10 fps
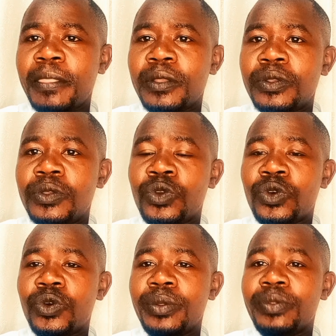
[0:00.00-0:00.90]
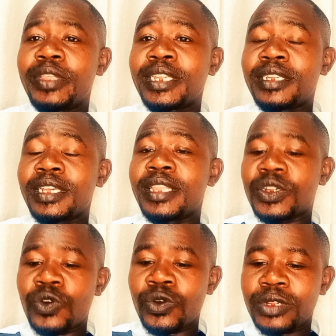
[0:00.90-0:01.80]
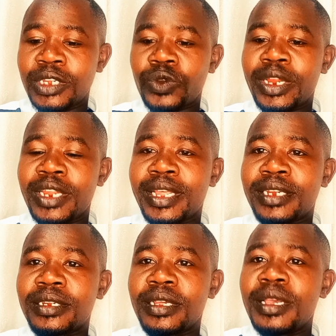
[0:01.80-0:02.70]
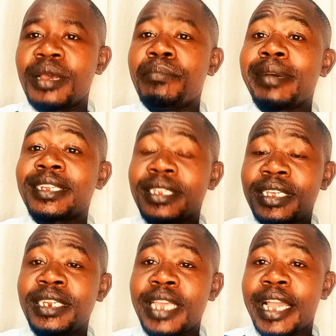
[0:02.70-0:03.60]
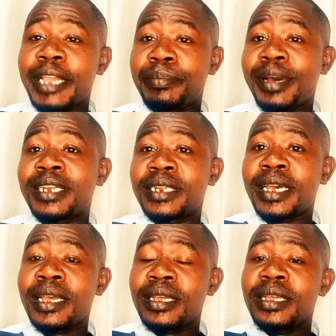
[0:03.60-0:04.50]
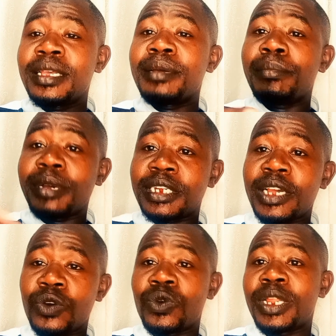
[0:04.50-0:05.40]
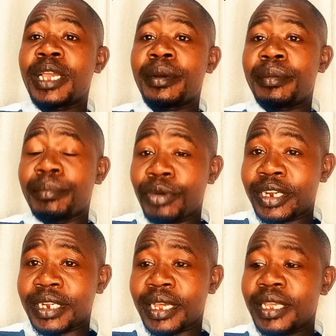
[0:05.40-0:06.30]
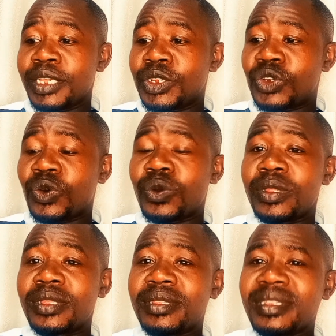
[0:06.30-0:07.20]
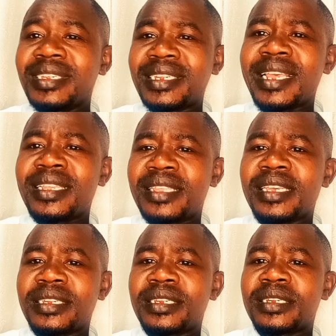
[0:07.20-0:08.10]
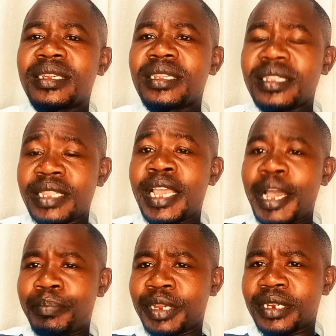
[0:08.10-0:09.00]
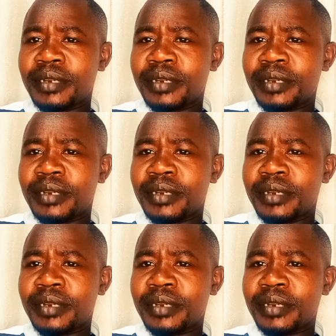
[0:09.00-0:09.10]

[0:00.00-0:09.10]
You know, there's a say that goes in Swahili that maskini akipata matako ulia mbwata. So such things, they happen.